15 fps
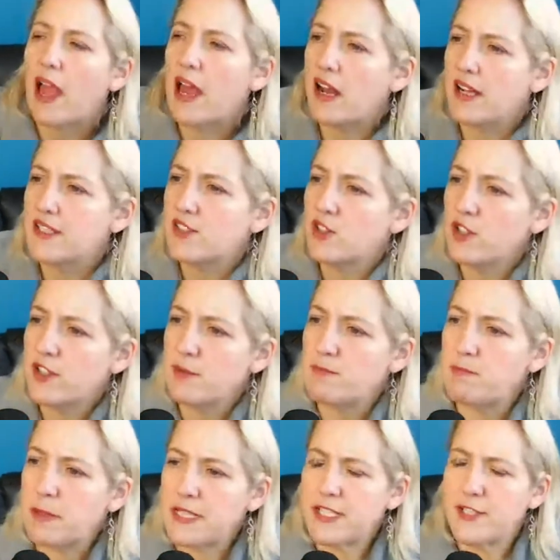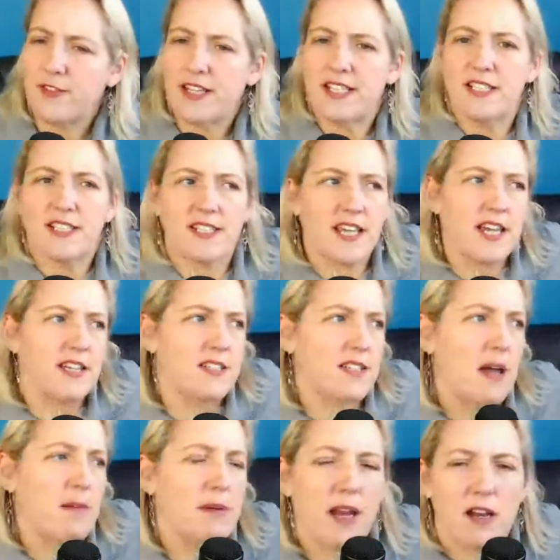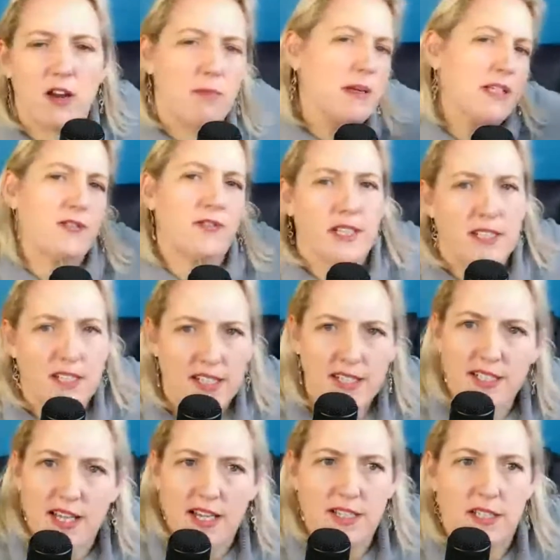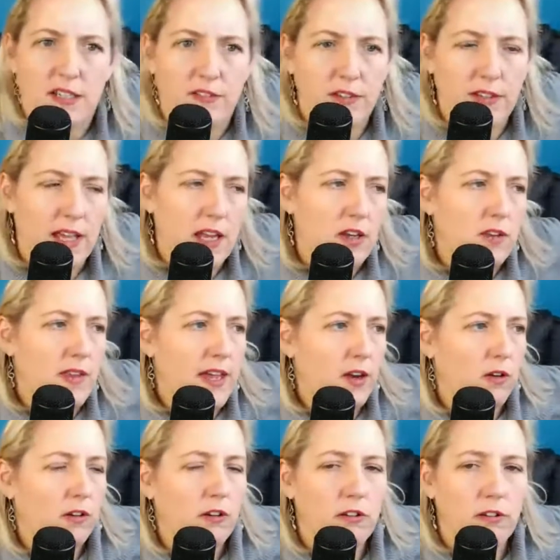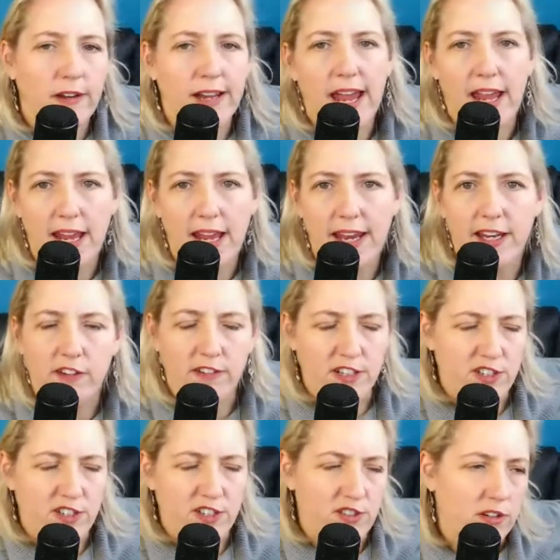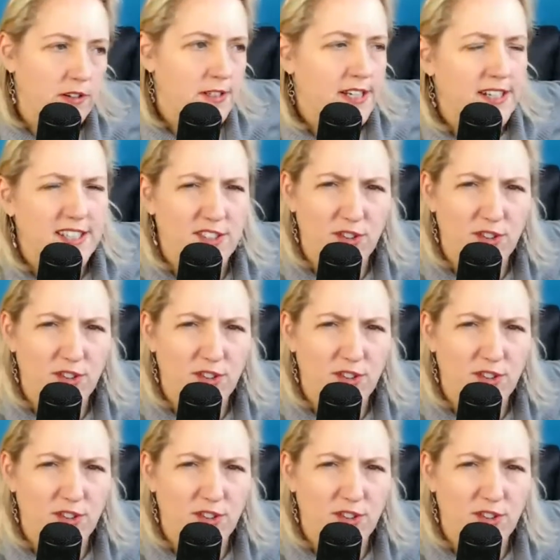And I saw that BuzzFeed says, I know BuzzFeed's excessive, and then they don't create any original content.